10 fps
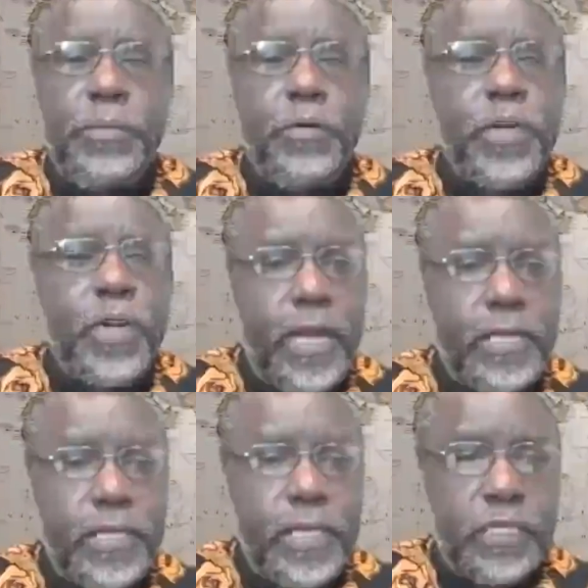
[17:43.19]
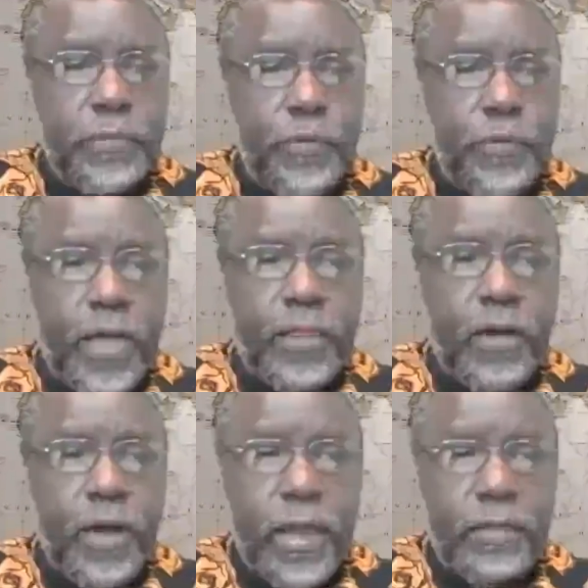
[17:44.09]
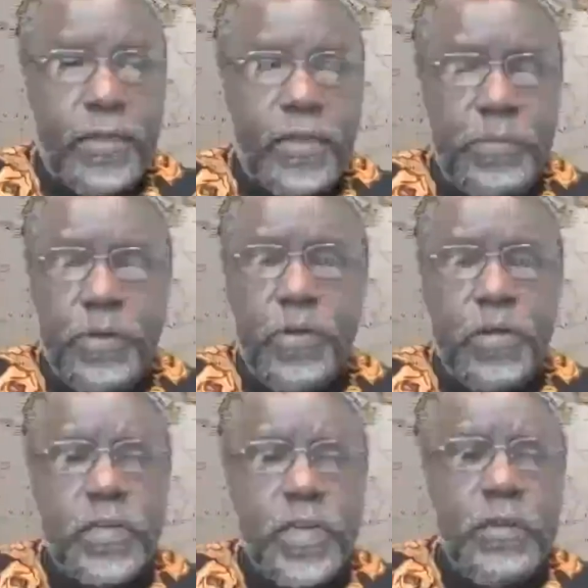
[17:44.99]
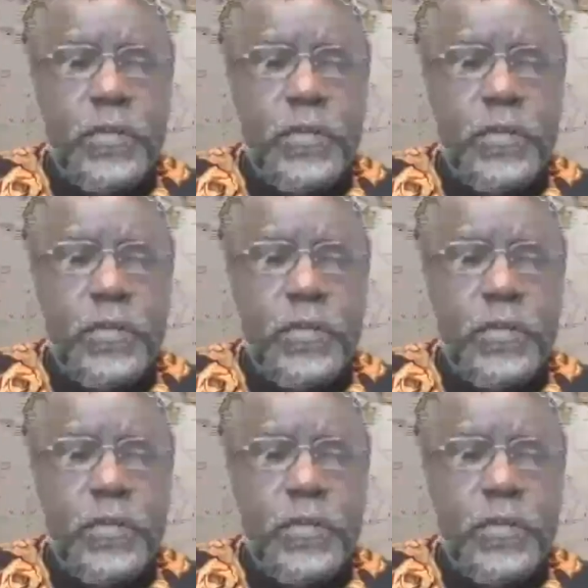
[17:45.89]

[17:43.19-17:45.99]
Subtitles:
build a relationship with other organizations because